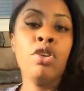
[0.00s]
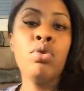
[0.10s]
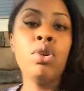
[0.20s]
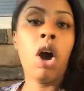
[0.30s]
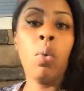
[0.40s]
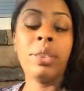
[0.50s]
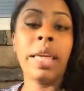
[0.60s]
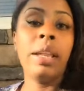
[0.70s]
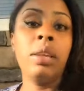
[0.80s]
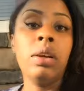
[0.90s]
You know what
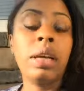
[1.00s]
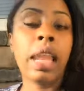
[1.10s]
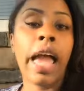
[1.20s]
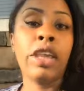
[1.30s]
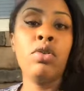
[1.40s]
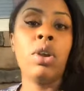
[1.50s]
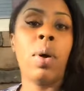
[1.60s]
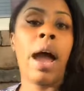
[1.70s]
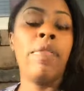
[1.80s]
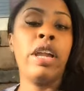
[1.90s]
they look like. You know how